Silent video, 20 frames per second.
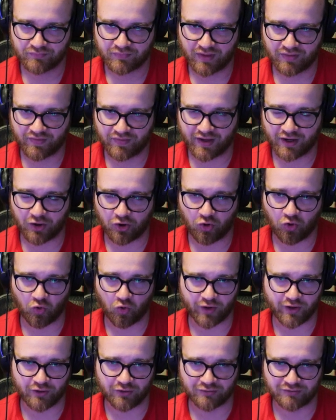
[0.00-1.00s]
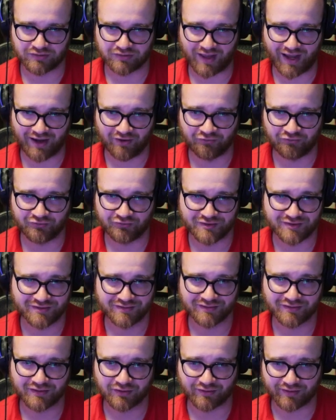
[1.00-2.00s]
They Koyo'd left?
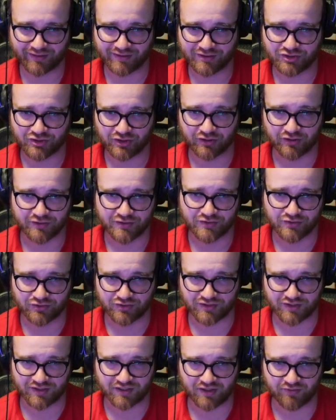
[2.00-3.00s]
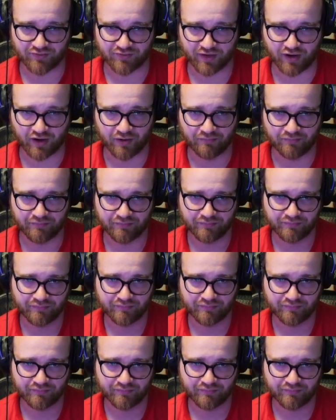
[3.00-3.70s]
Okay, sure. So they're just like giving it up.